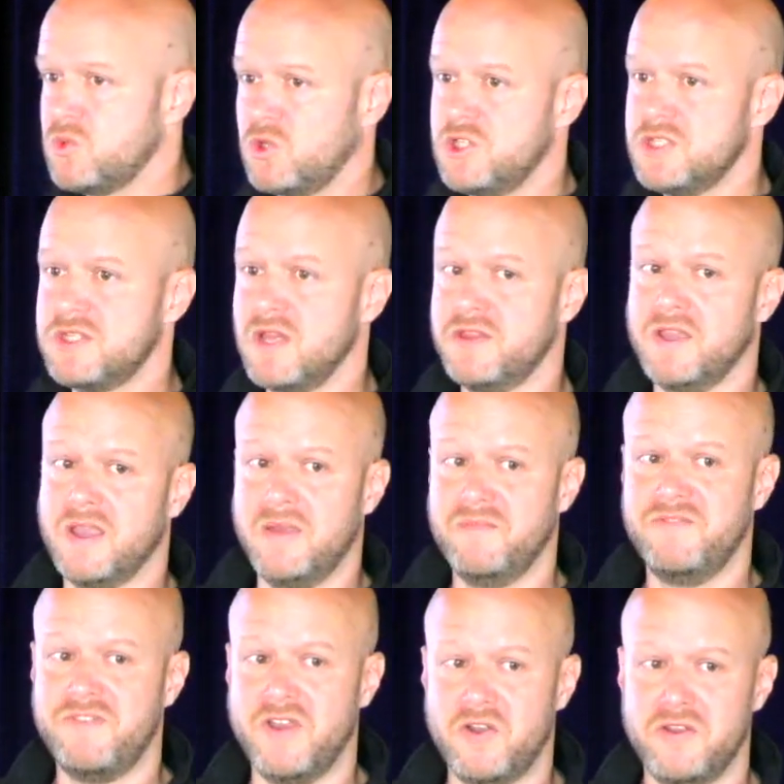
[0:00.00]
which is something
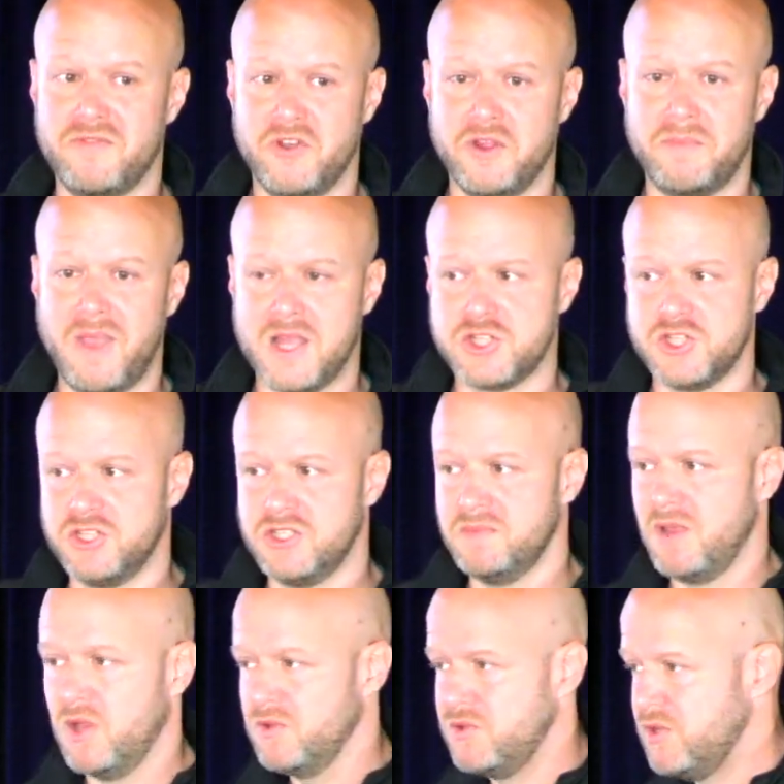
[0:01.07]
I'm very, very passionate
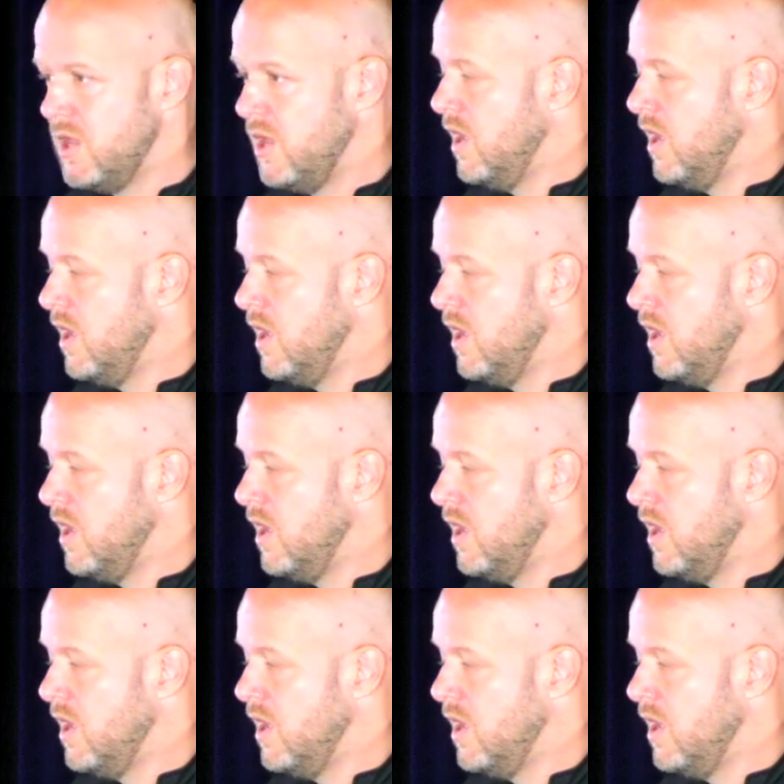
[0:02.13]
about.